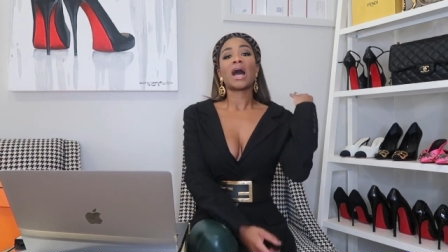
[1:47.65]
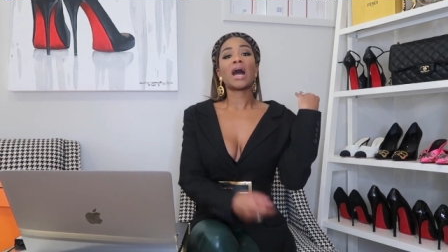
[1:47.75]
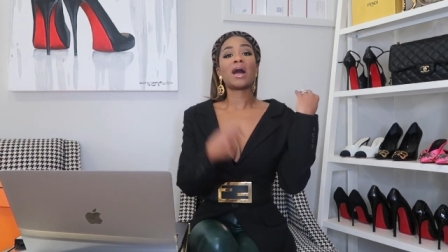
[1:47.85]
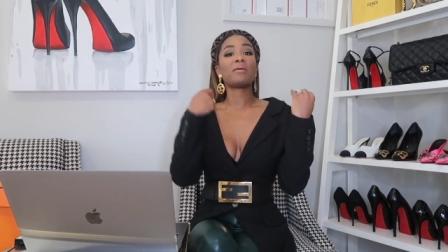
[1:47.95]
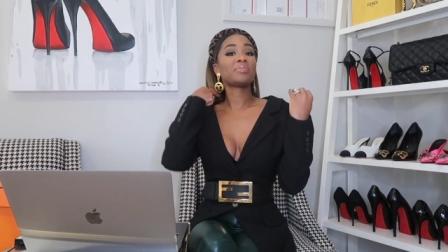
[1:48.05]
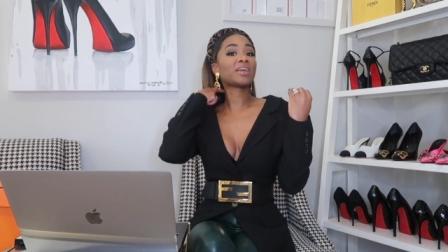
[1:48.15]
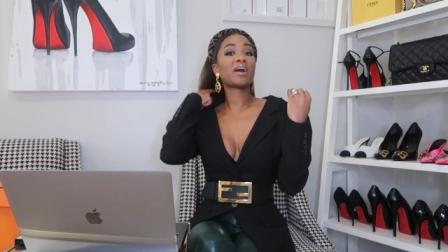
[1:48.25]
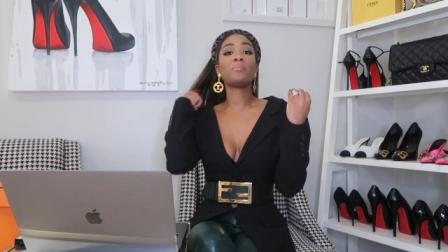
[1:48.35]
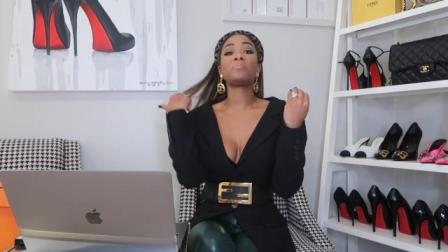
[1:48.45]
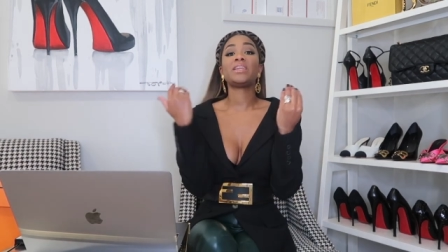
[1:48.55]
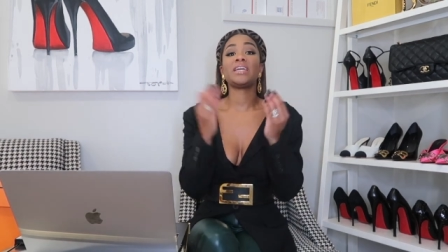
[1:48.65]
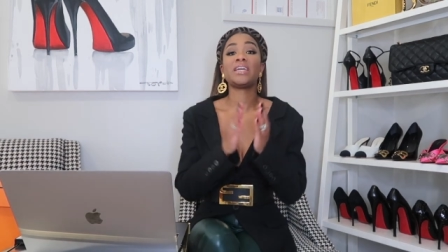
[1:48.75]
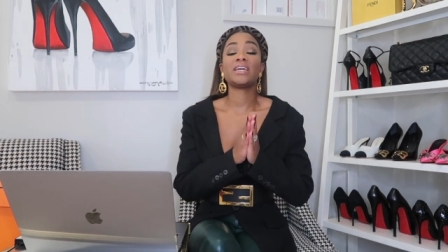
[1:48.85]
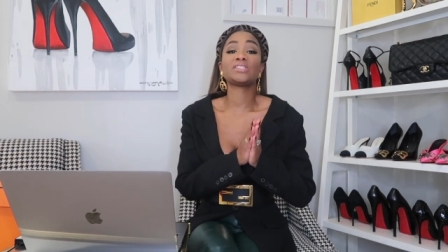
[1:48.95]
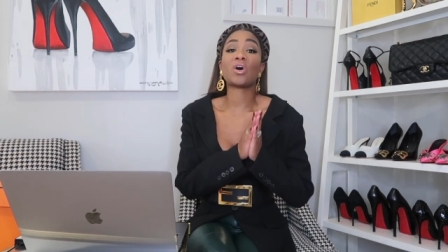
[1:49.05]
The
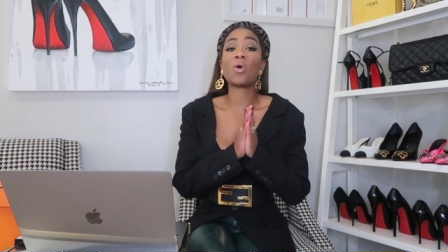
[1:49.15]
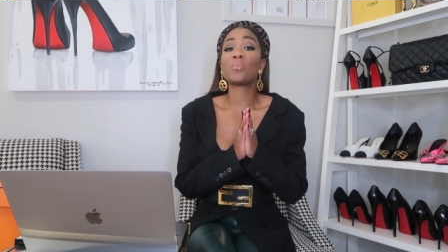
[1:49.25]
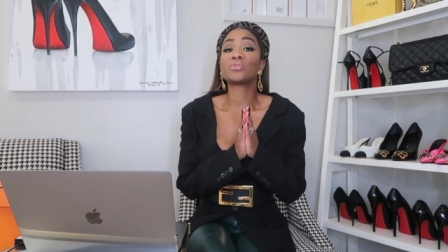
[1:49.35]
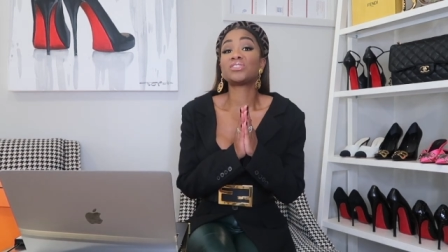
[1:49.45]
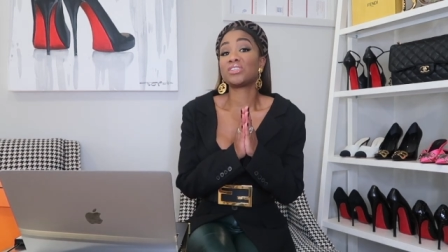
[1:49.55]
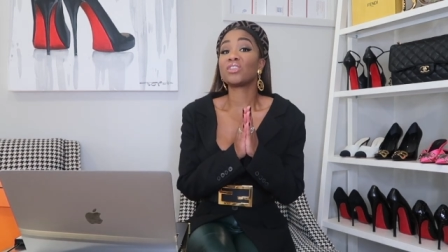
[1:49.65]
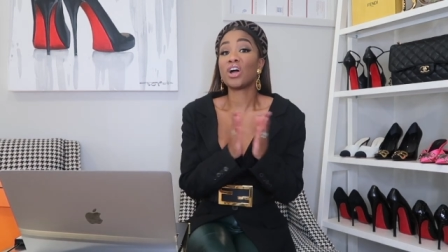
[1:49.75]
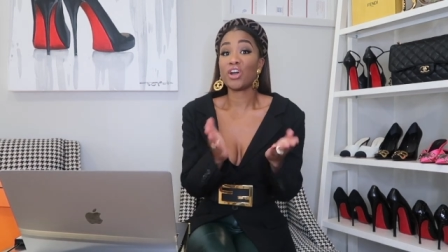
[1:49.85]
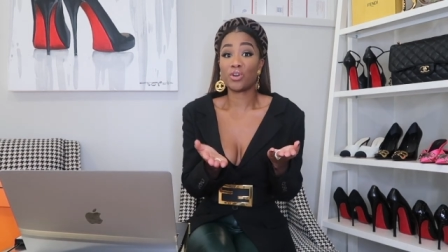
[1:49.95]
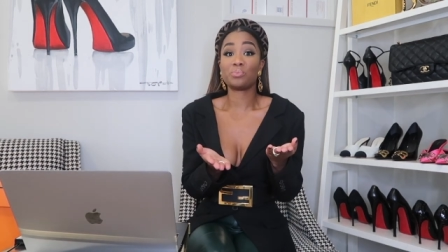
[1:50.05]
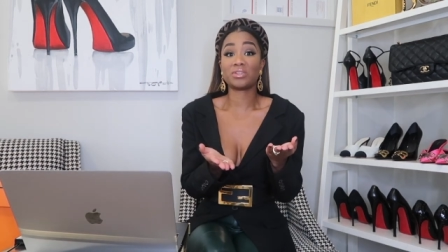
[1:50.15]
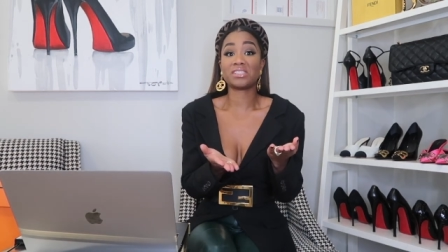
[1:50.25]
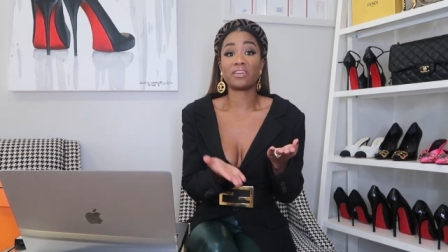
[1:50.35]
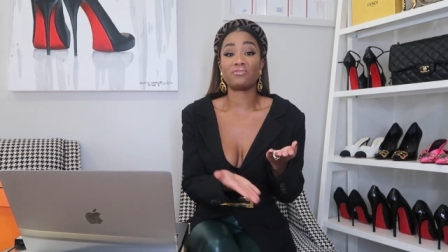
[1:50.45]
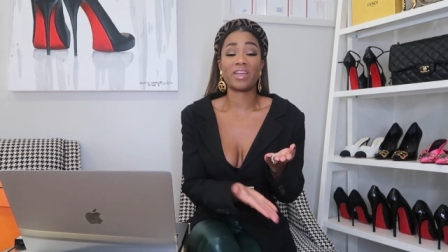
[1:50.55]
company is almost still
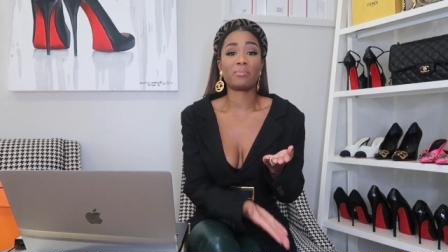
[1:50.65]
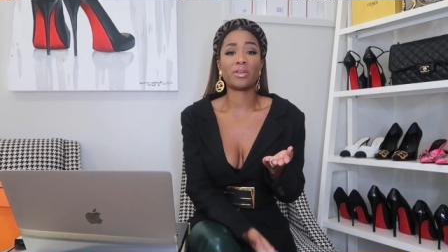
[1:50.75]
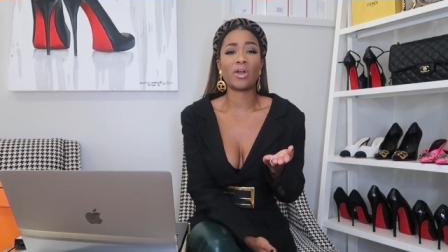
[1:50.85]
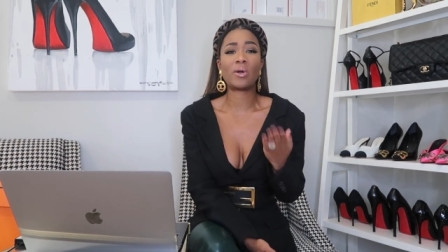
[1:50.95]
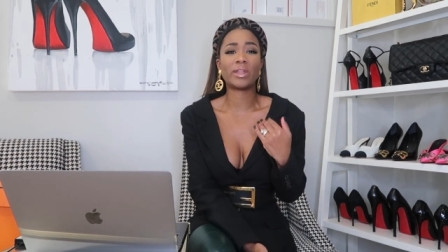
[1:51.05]
100% family owned.